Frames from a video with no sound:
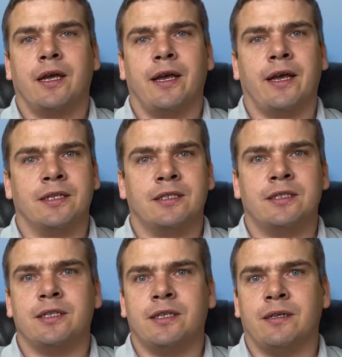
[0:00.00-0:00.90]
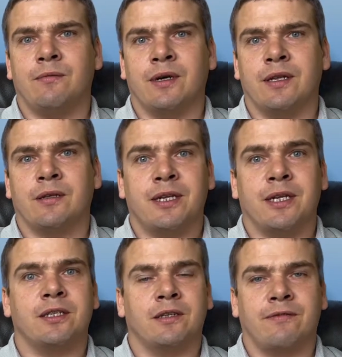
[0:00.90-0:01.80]
and see what the
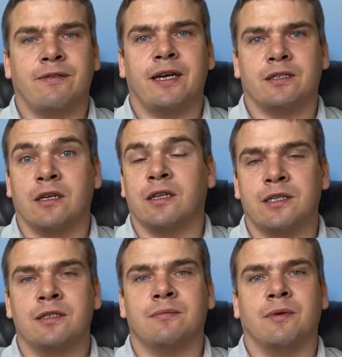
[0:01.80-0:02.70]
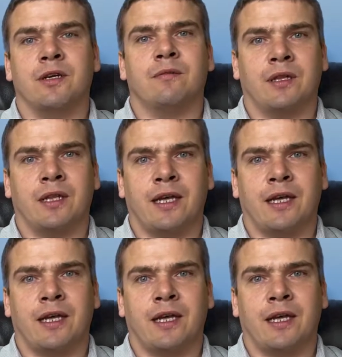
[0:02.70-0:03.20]
potential effects on London's market will